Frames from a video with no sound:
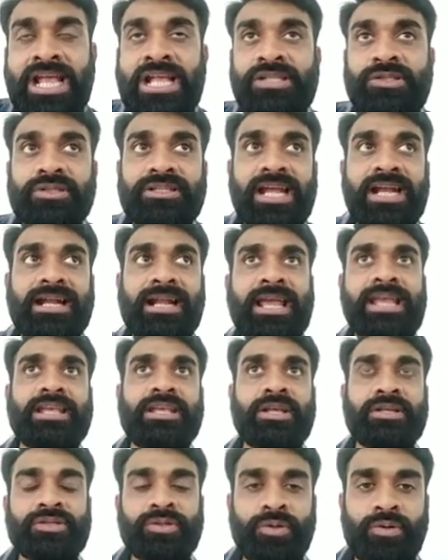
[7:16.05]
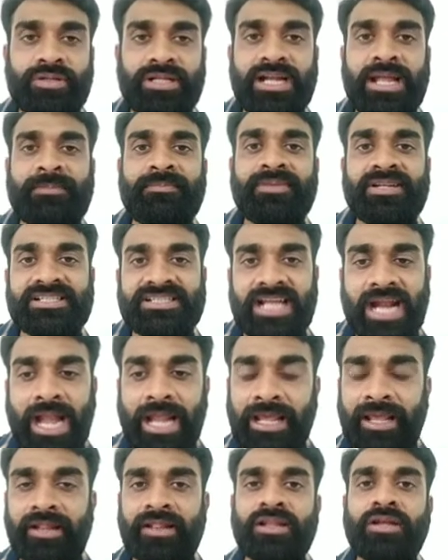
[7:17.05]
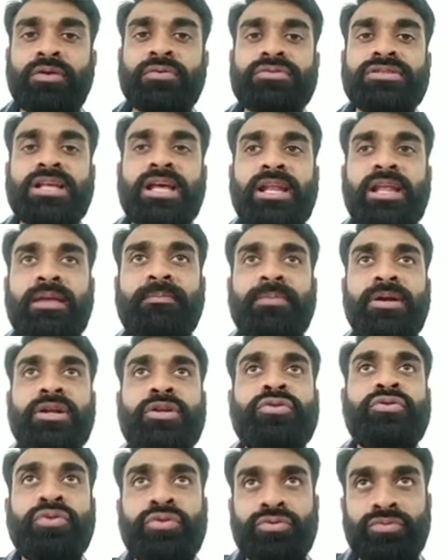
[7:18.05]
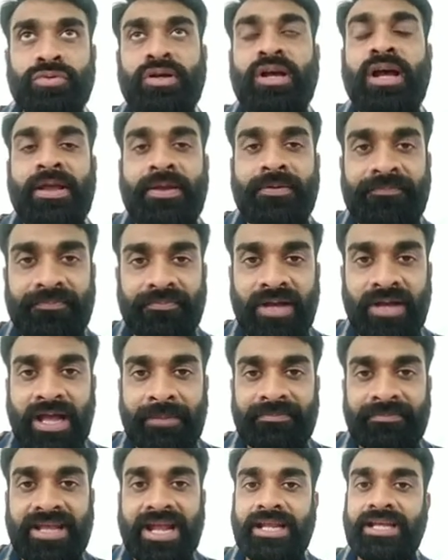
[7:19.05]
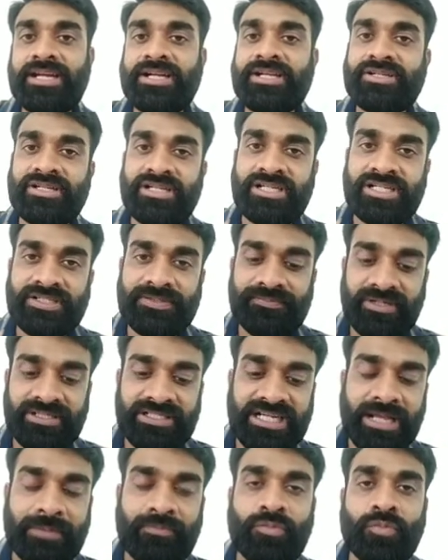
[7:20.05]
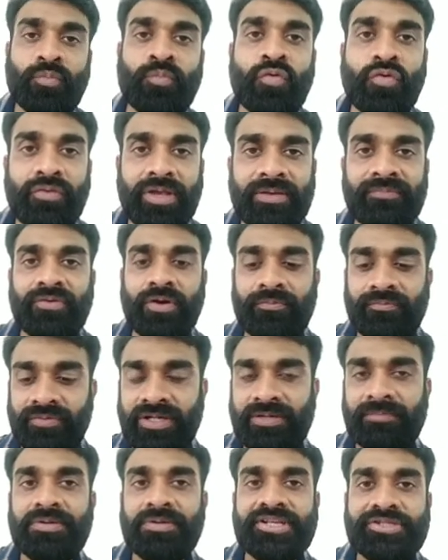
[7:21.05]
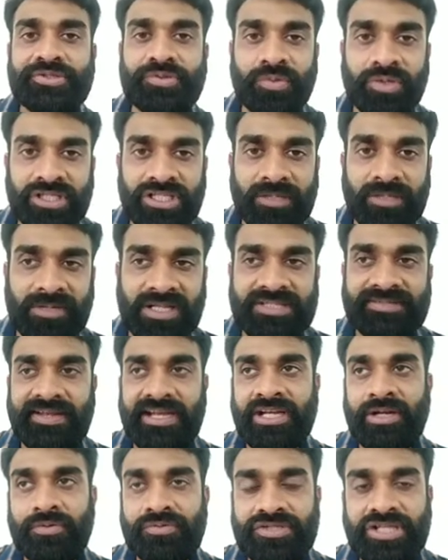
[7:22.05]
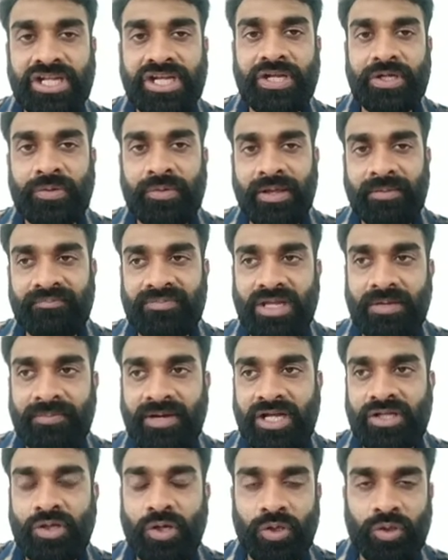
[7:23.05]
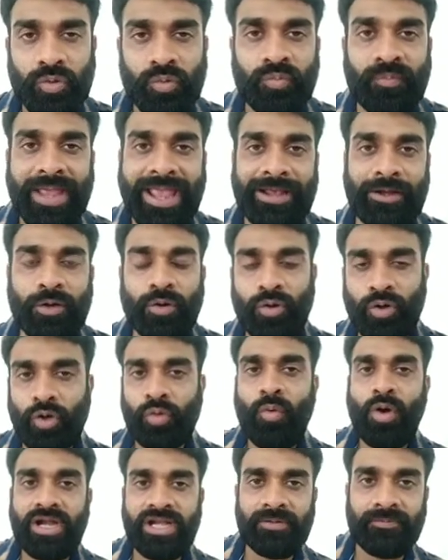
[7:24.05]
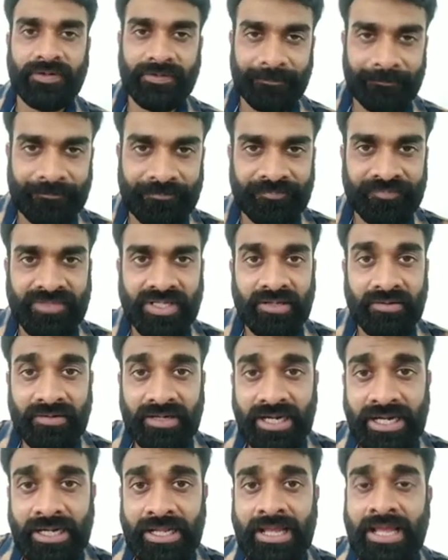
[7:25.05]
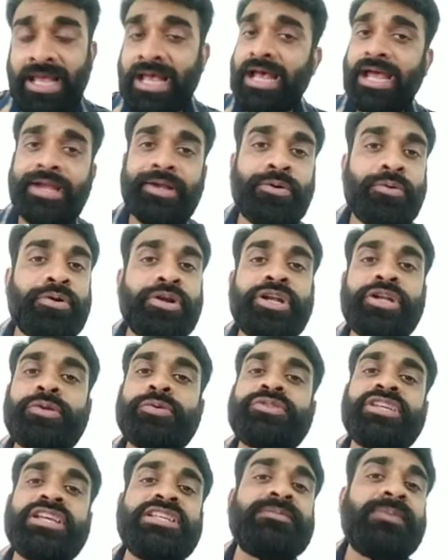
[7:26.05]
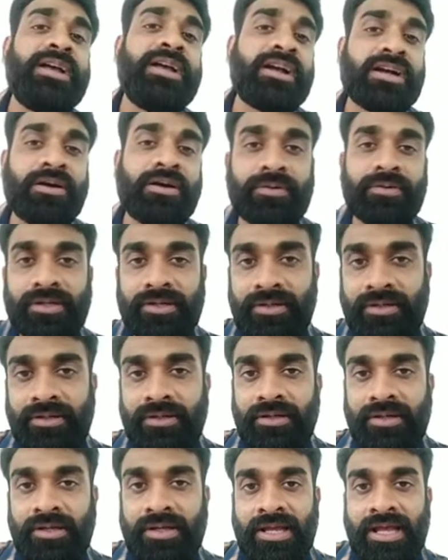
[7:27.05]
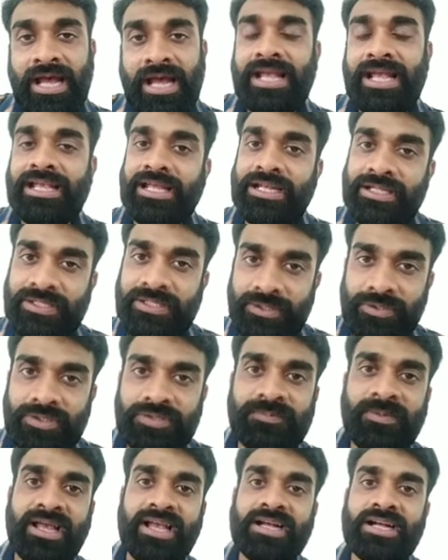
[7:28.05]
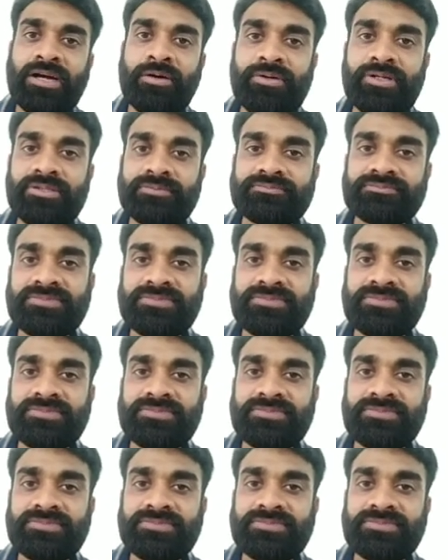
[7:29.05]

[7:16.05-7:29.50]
So that, like, as you know, that I'm residing in Navsari, but if I'm getting a transfer, that I'm moving from one place to another place, like Navsari to Ahmedabad or to Bangalore or whatever, right? I don't need to change my account. I can use my account.